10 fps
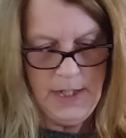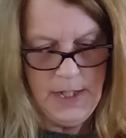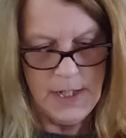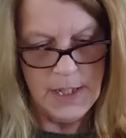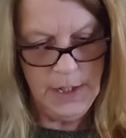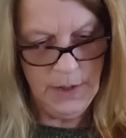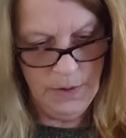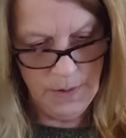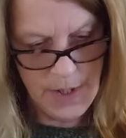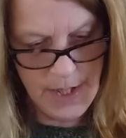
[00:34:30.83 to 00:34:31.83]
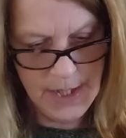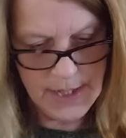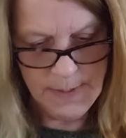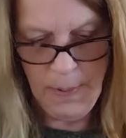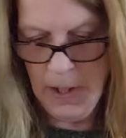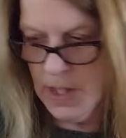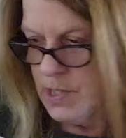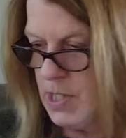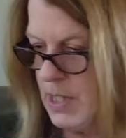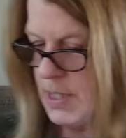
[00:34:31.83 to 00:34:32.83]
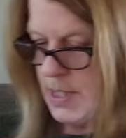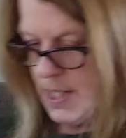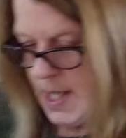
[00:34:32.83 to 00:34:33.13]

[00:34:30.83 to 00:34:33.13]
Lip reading: So this project